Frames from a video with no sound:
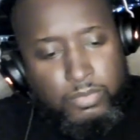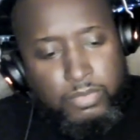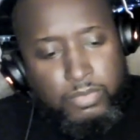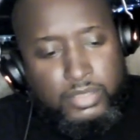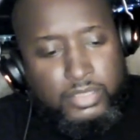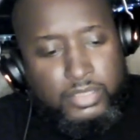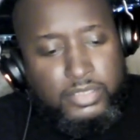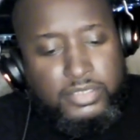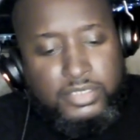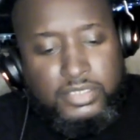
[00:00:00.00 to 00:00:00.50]

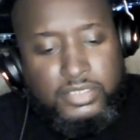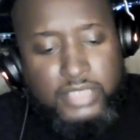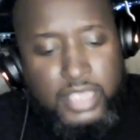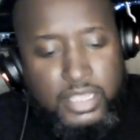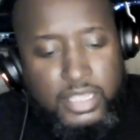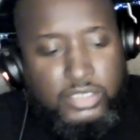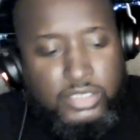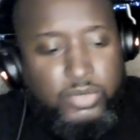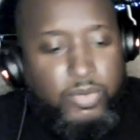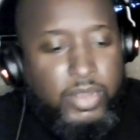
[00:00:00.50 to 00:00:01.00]
But this is
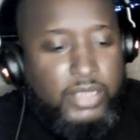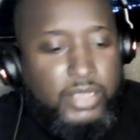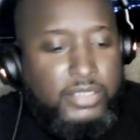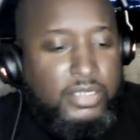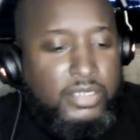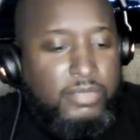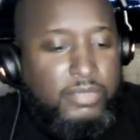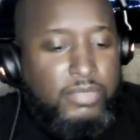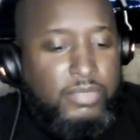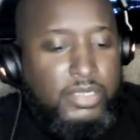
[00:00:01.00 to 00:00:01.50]

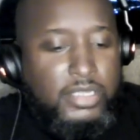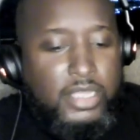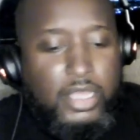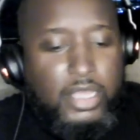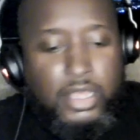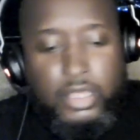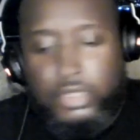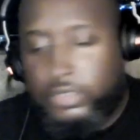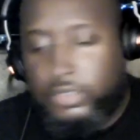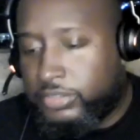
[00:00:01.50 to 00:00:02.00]
interesting
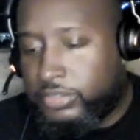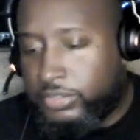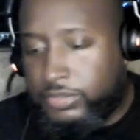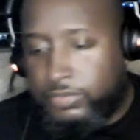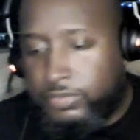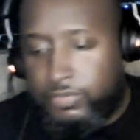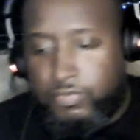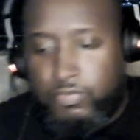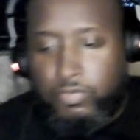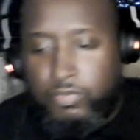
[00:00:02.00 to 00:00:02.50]
because